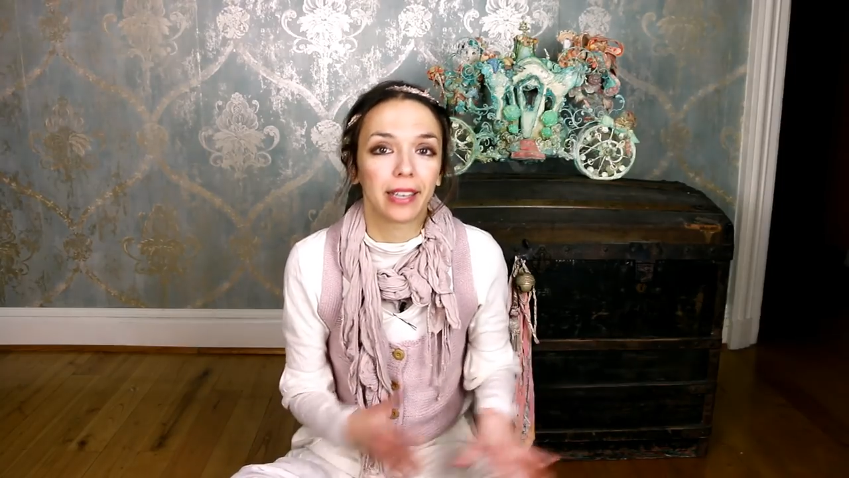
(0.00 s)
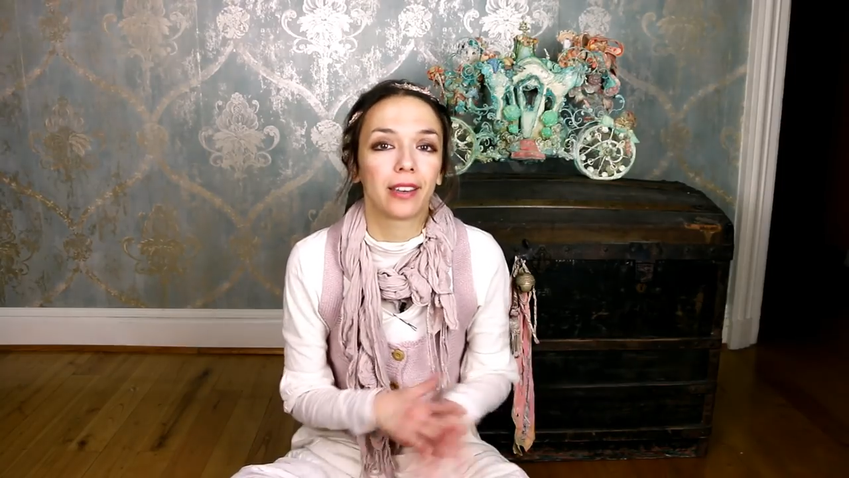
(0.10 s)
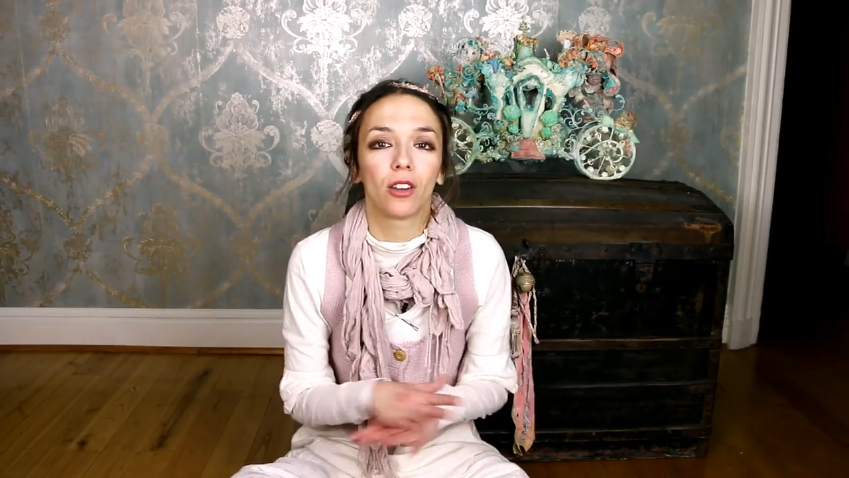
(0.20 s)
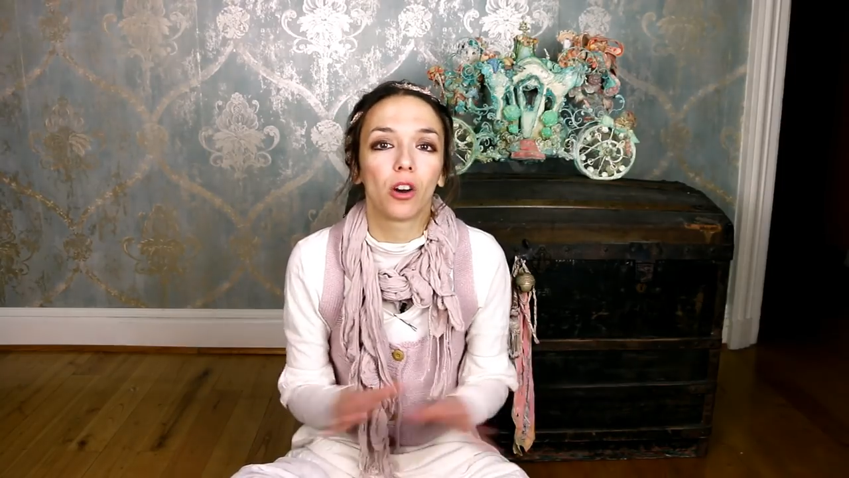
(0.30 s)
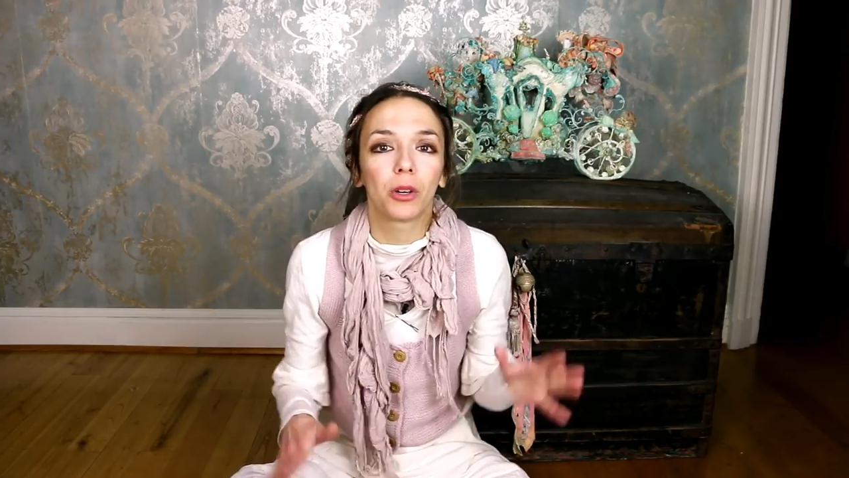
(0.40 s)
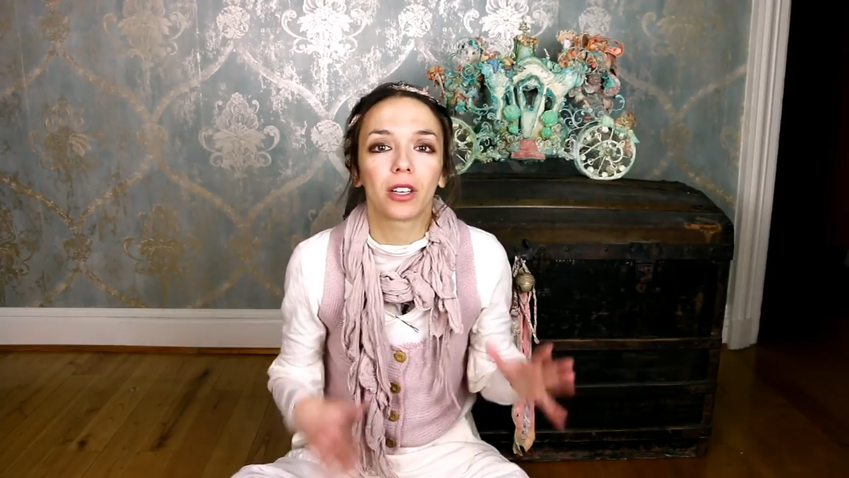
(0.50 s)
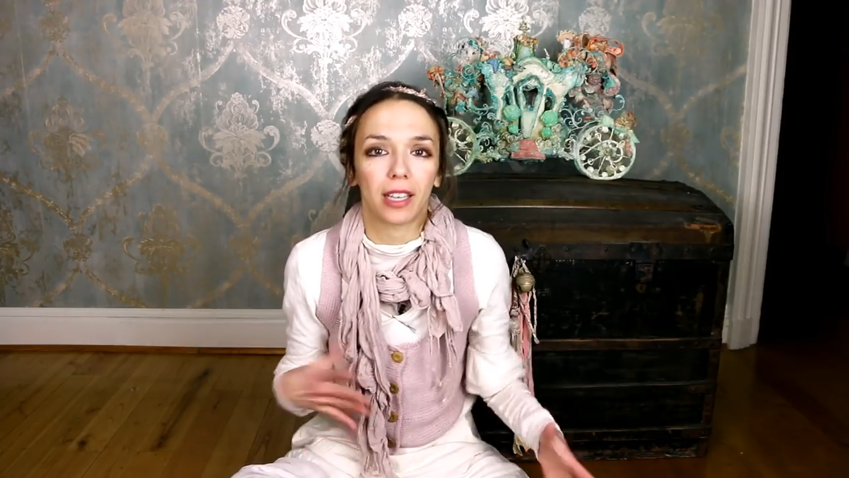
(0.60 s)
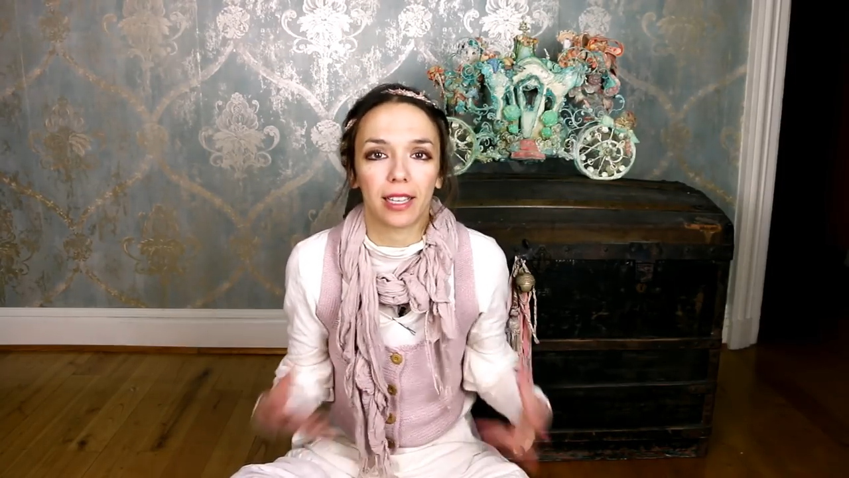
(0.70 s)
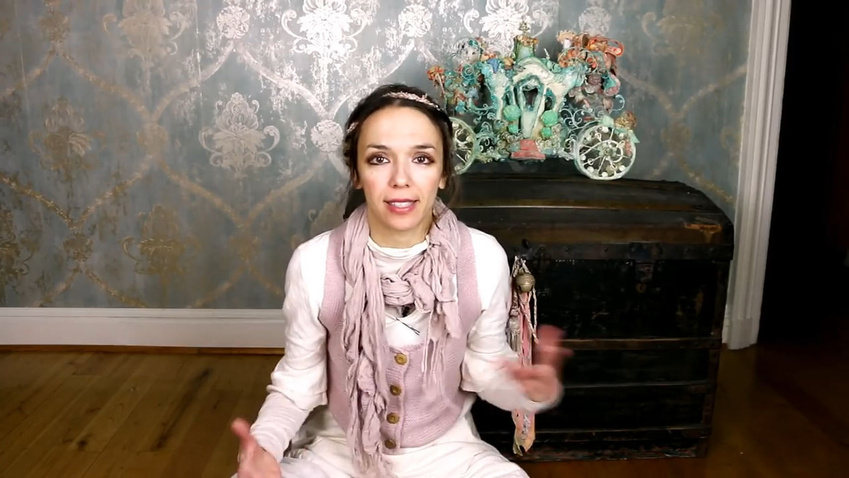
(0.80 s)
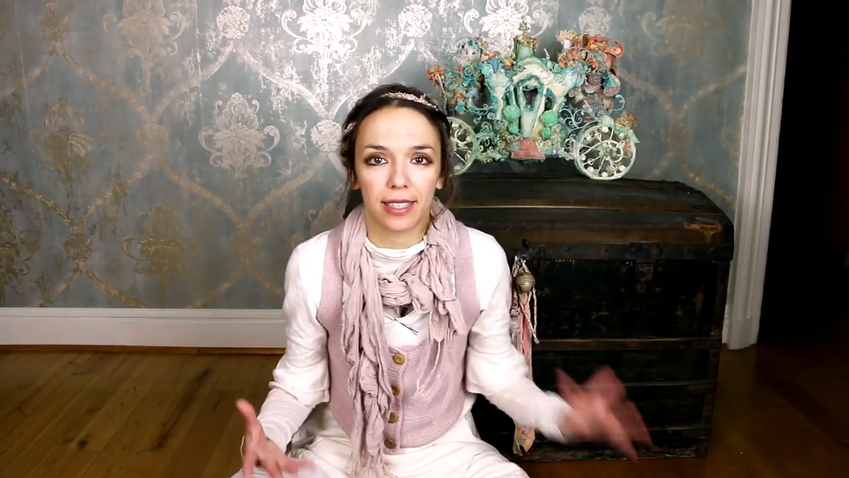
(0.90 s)
in normal
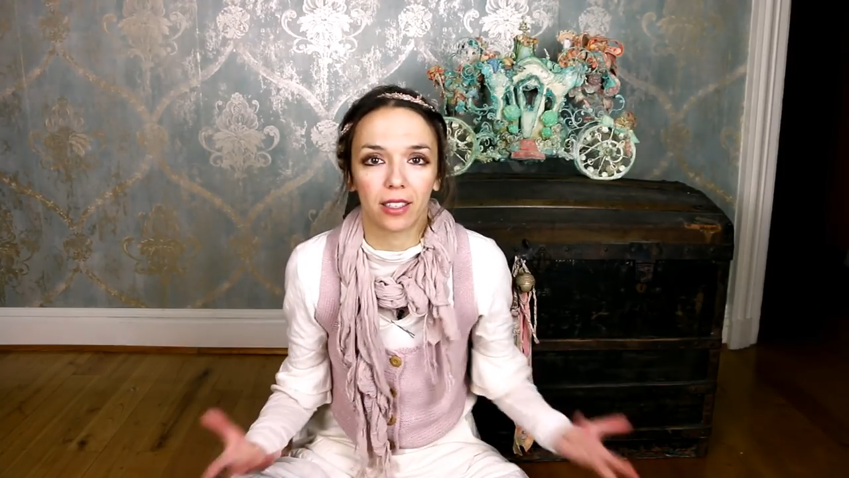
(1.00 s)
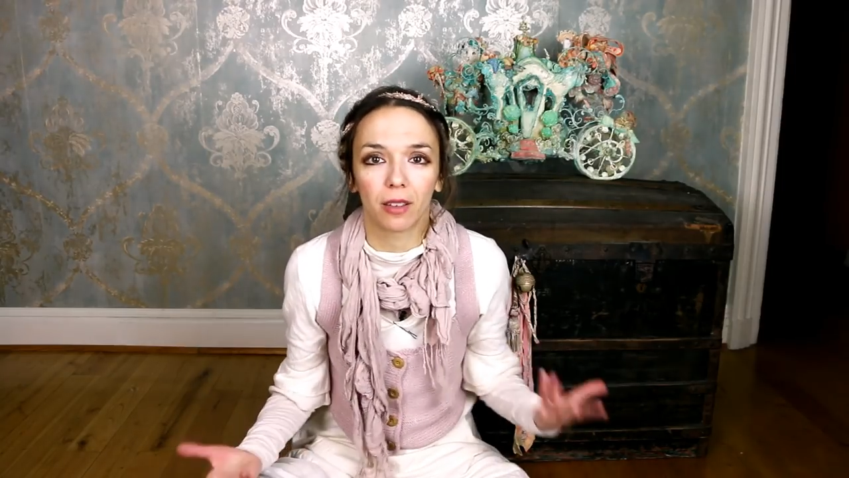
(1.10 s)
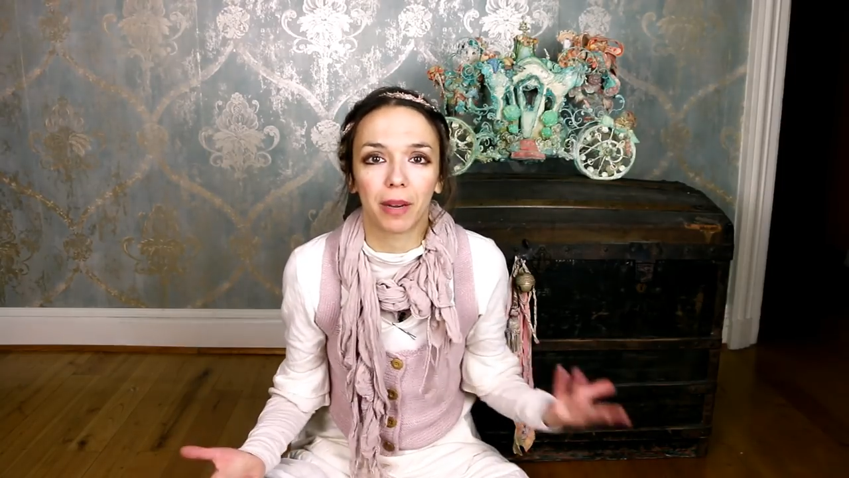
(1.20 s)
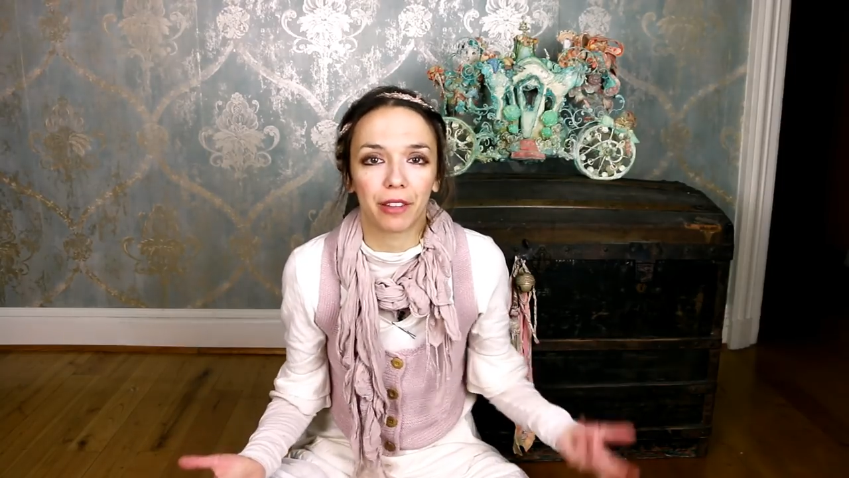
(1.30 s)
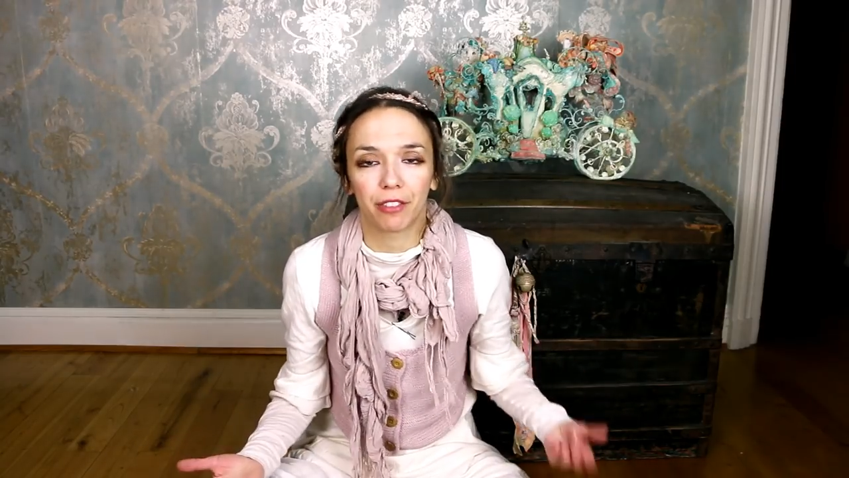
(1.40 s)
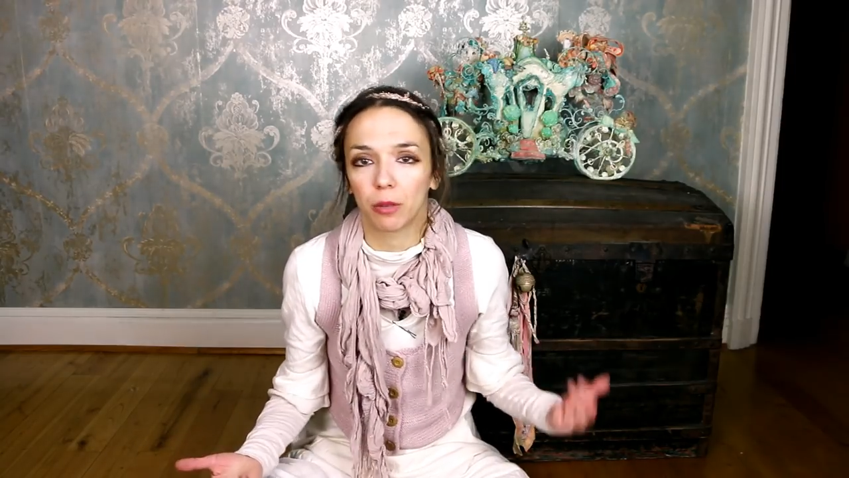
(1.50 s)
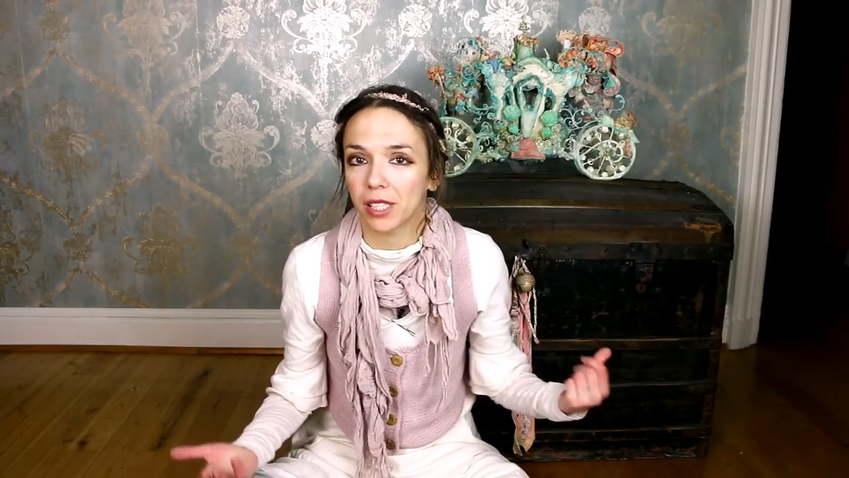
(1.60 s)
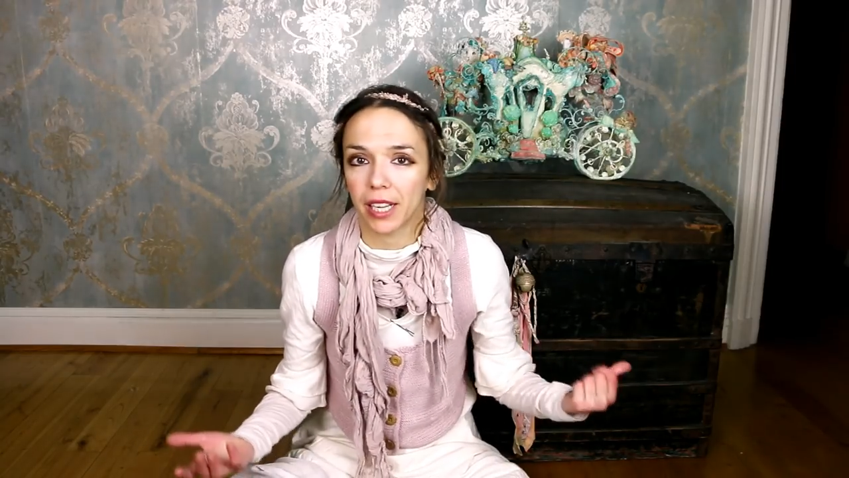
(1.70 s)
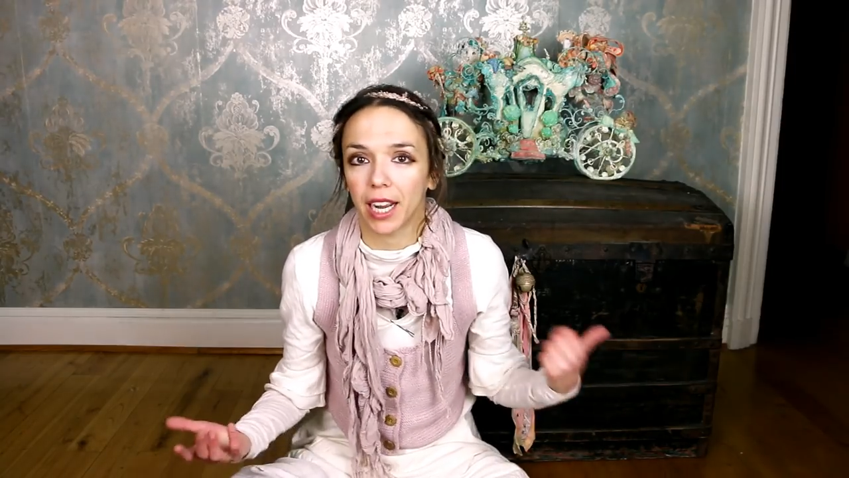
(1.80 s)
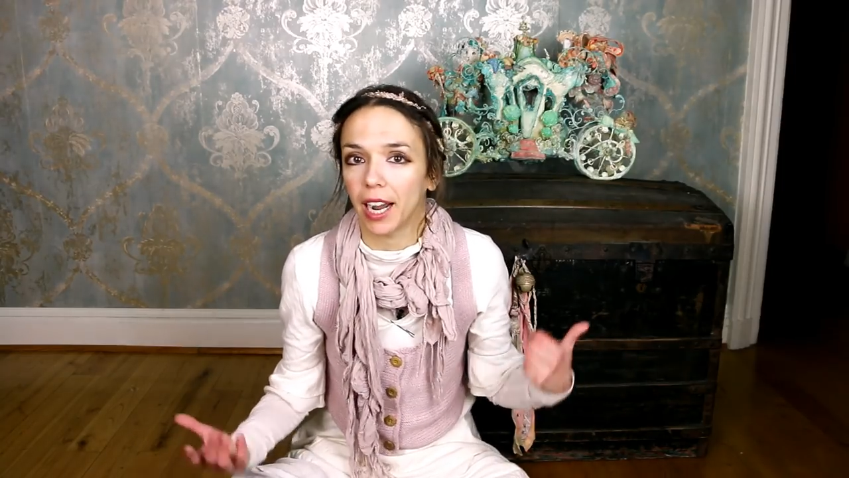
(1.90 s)
classical platforms like